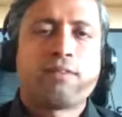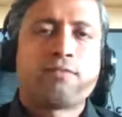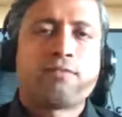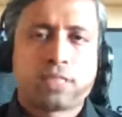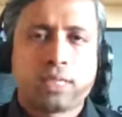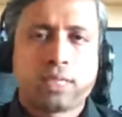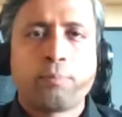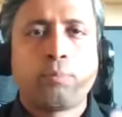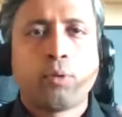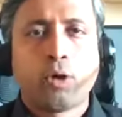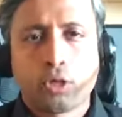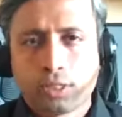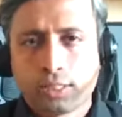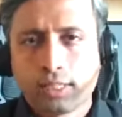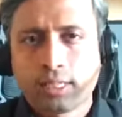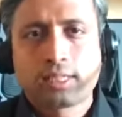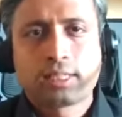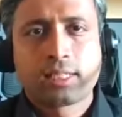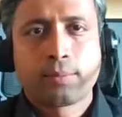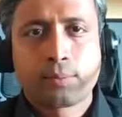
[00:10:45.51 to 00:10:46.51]
step or
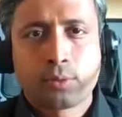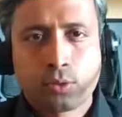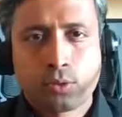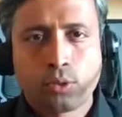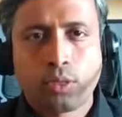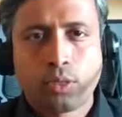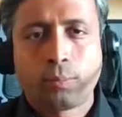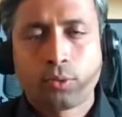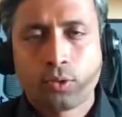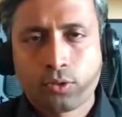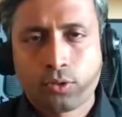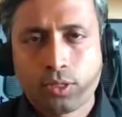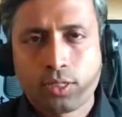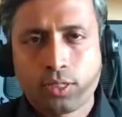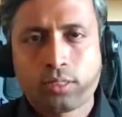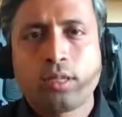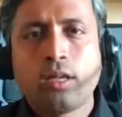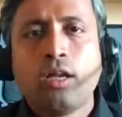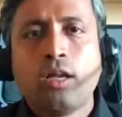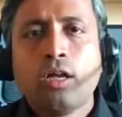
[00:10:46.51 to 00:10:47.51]
six steps to the
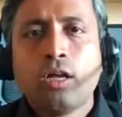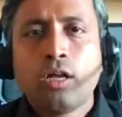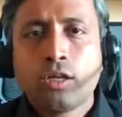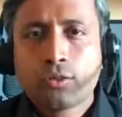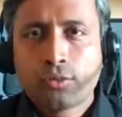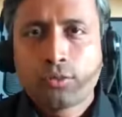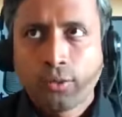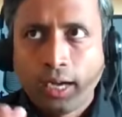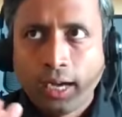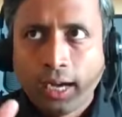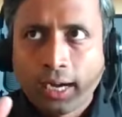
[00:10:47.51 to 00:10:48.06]
process. So